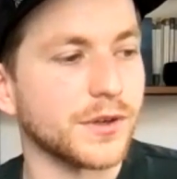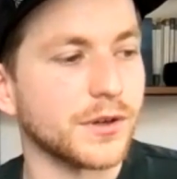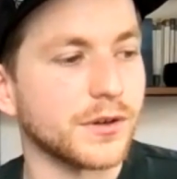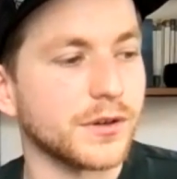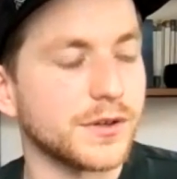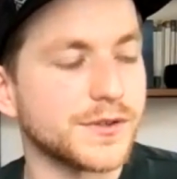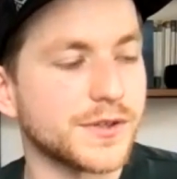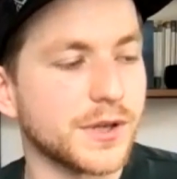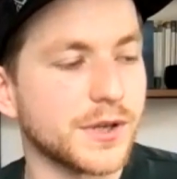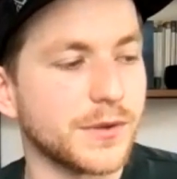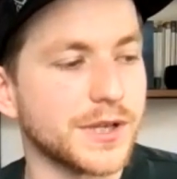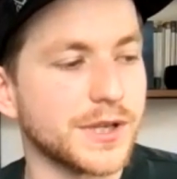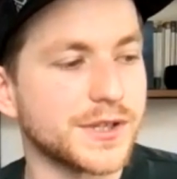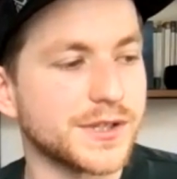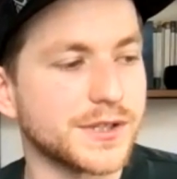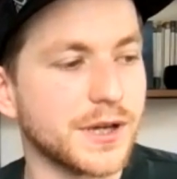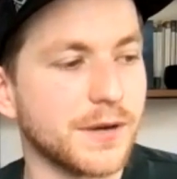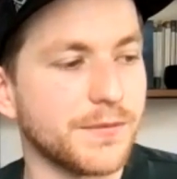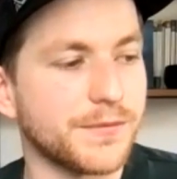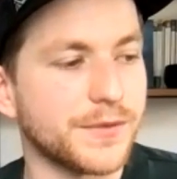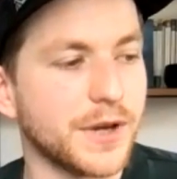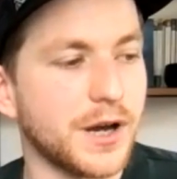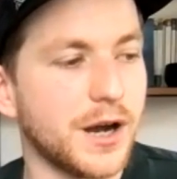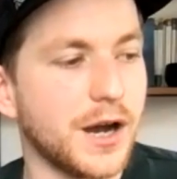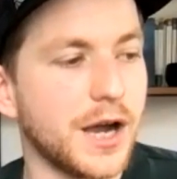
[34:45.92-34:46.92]
so there's
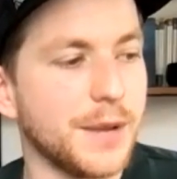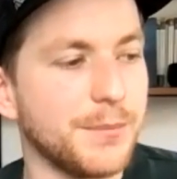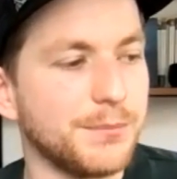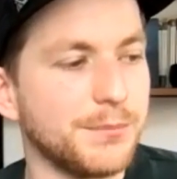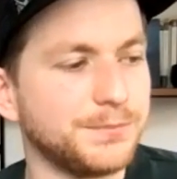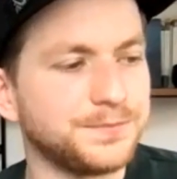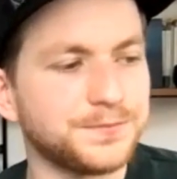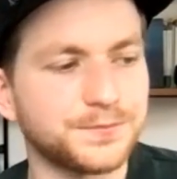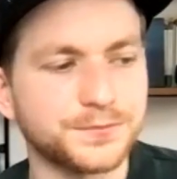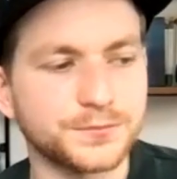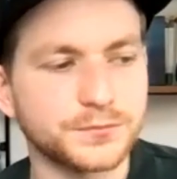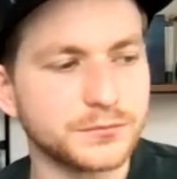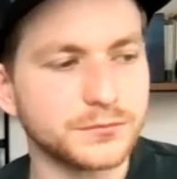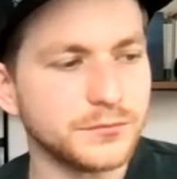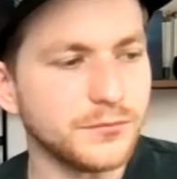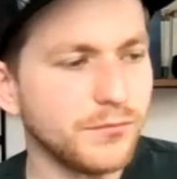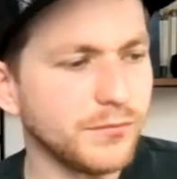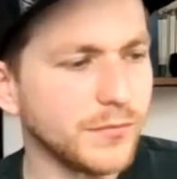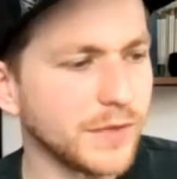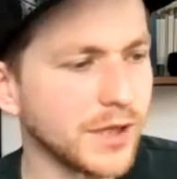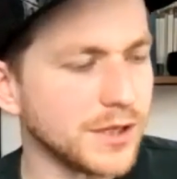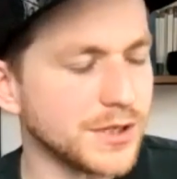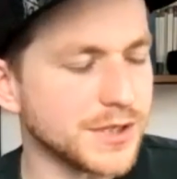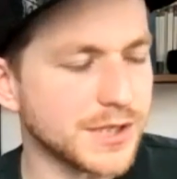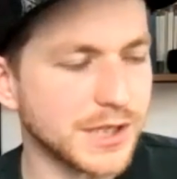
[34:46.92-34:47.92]
stuff that I'm
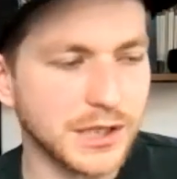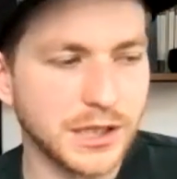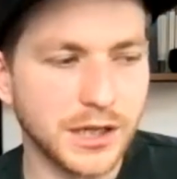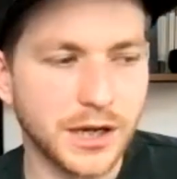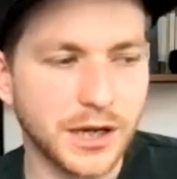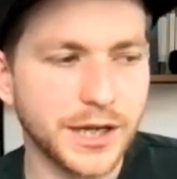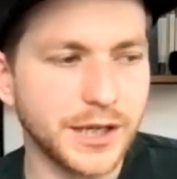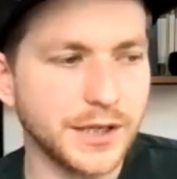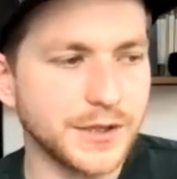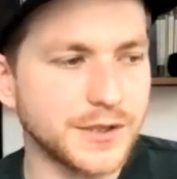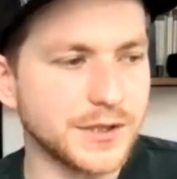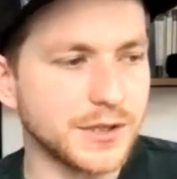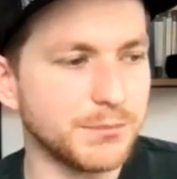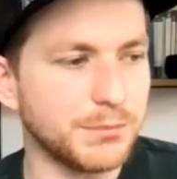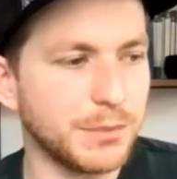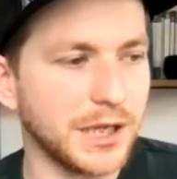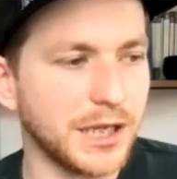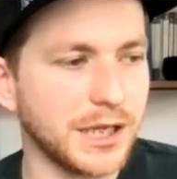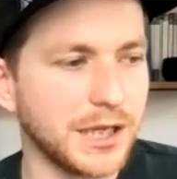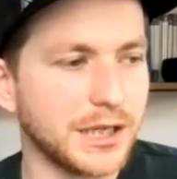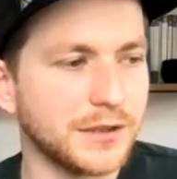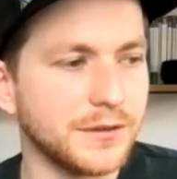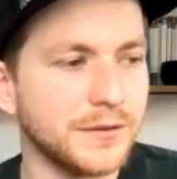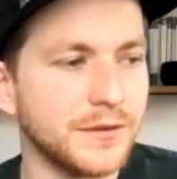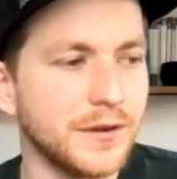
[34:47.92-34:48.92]
delighted to
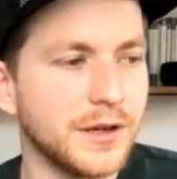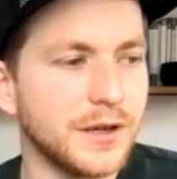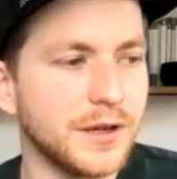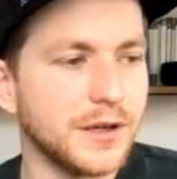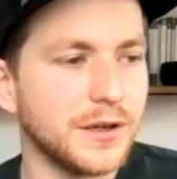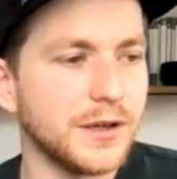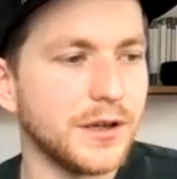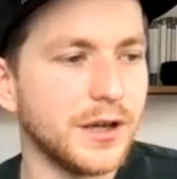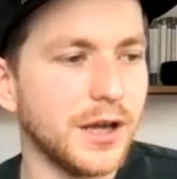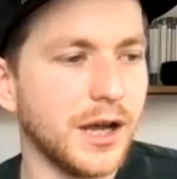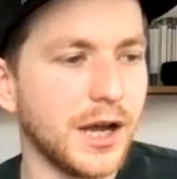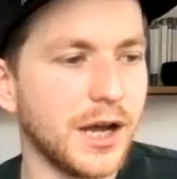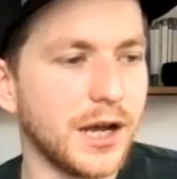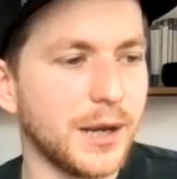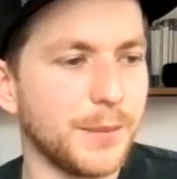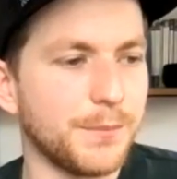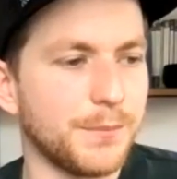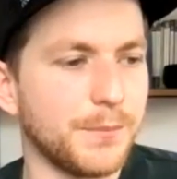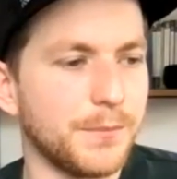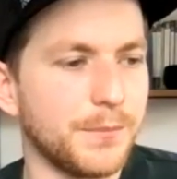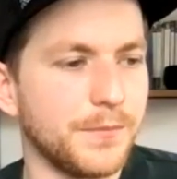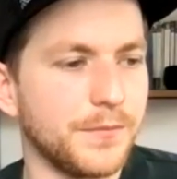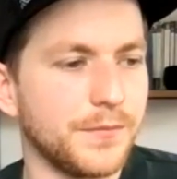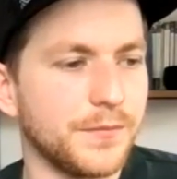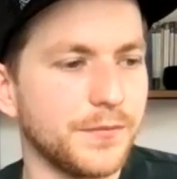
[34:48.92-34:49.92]
be in,
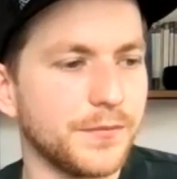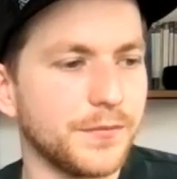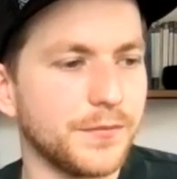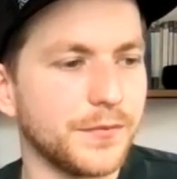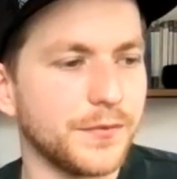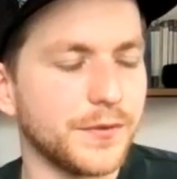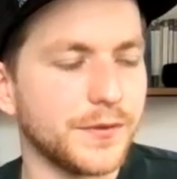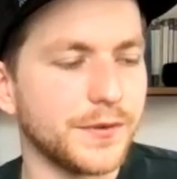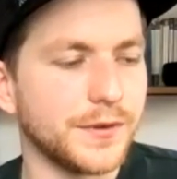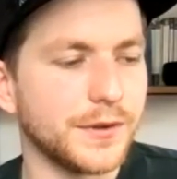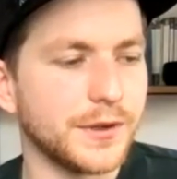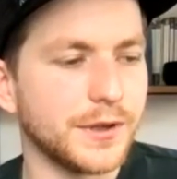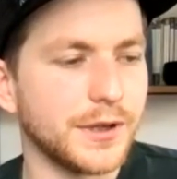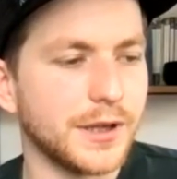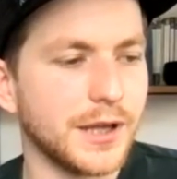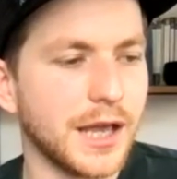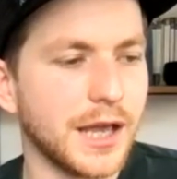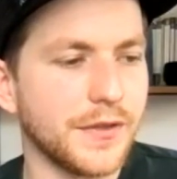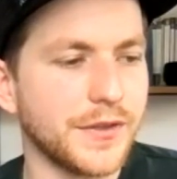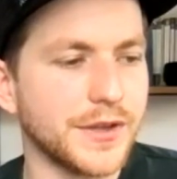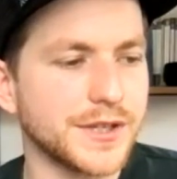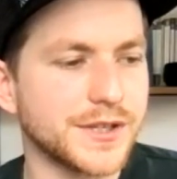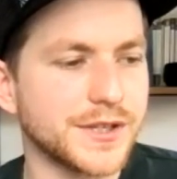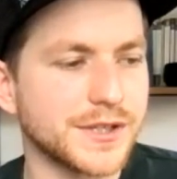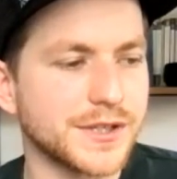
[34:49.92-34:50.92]
um, and
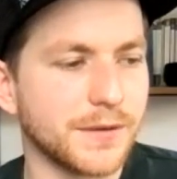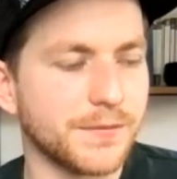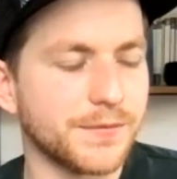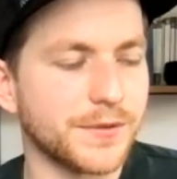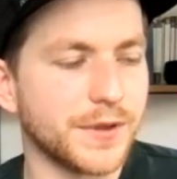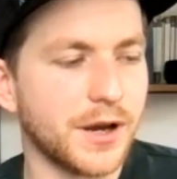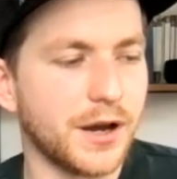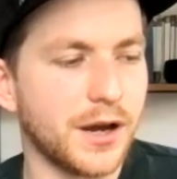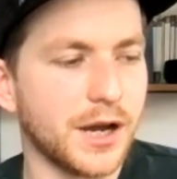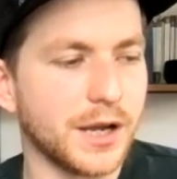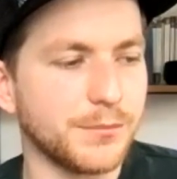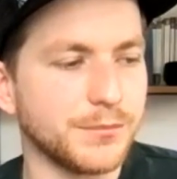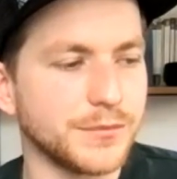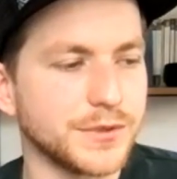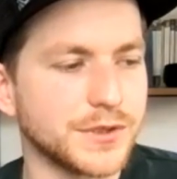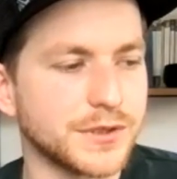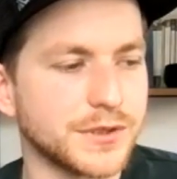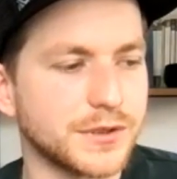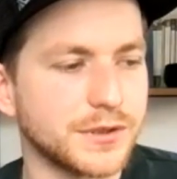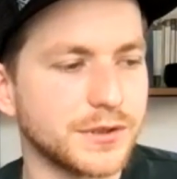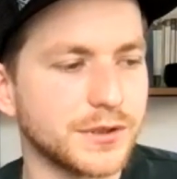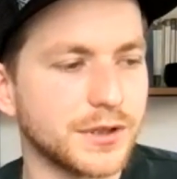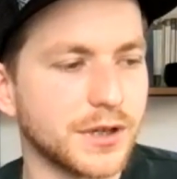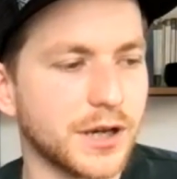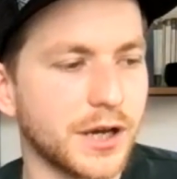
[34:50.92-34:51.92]
there's stuff that I'm
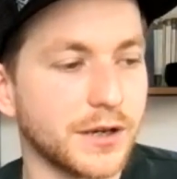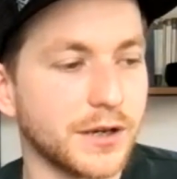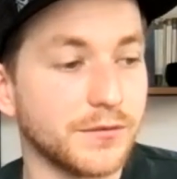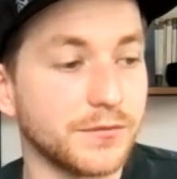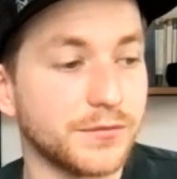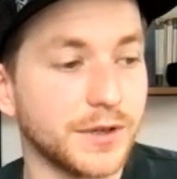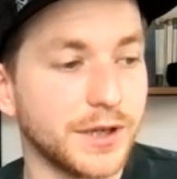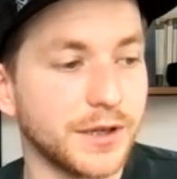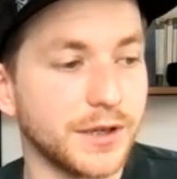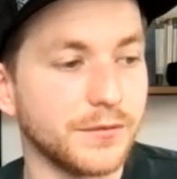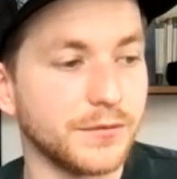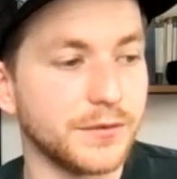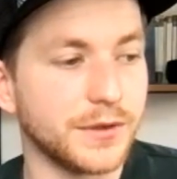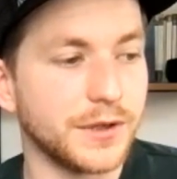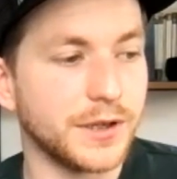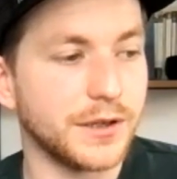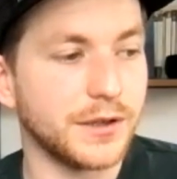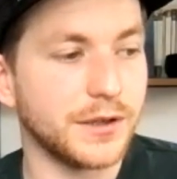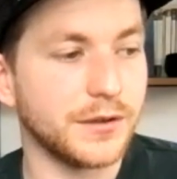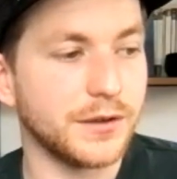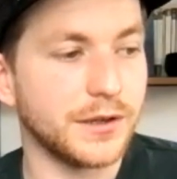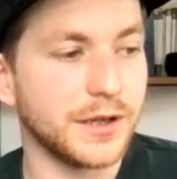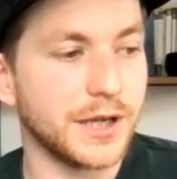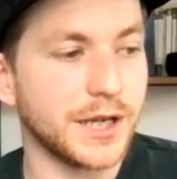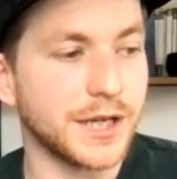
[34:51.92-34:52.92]
kind of
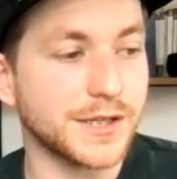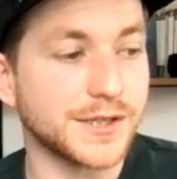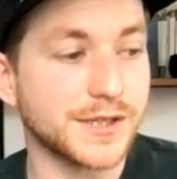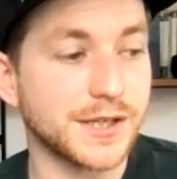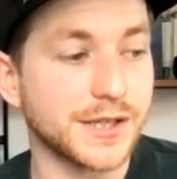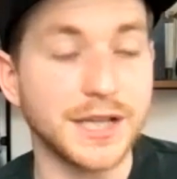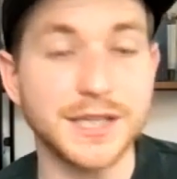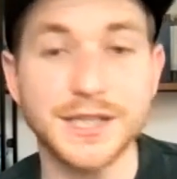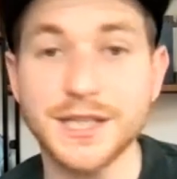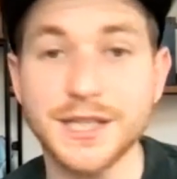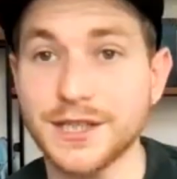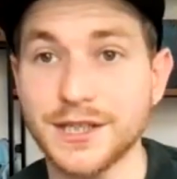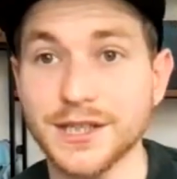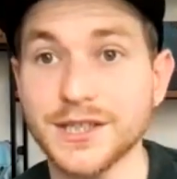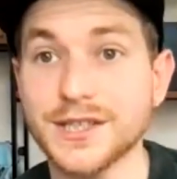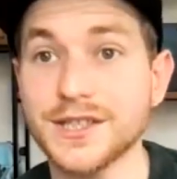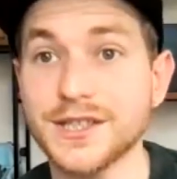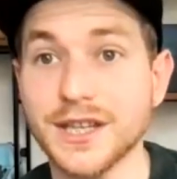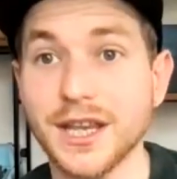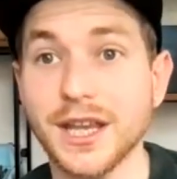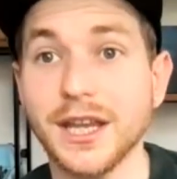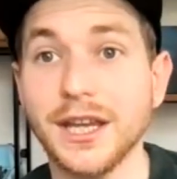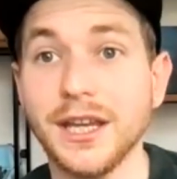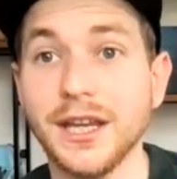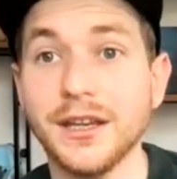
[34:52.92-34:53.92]
excited to
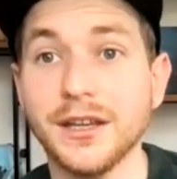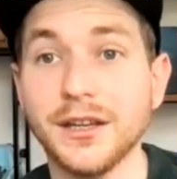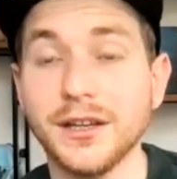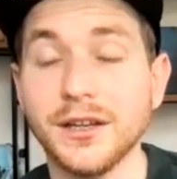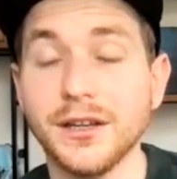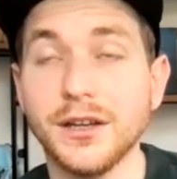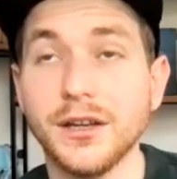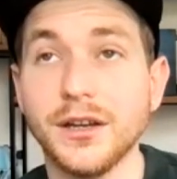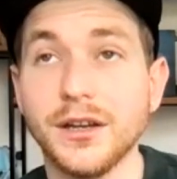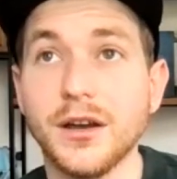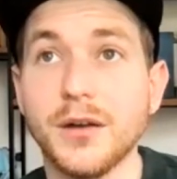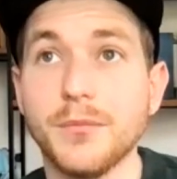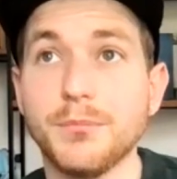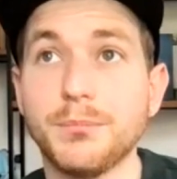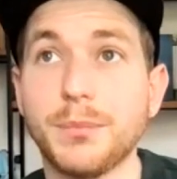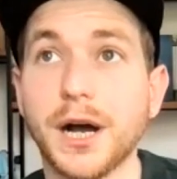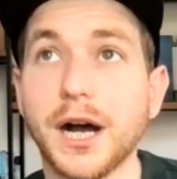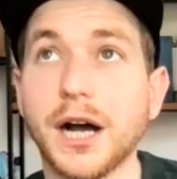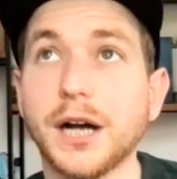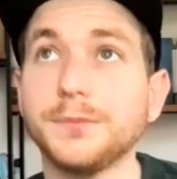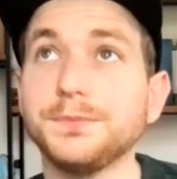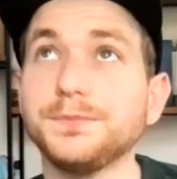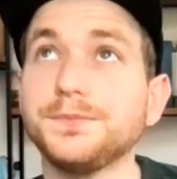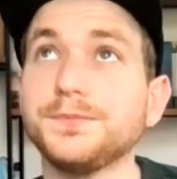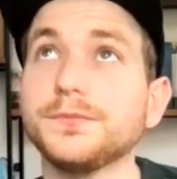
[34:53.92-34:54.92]
see,
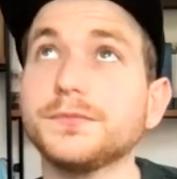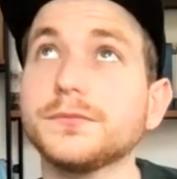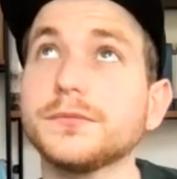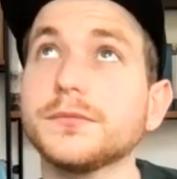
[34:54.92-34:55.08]
but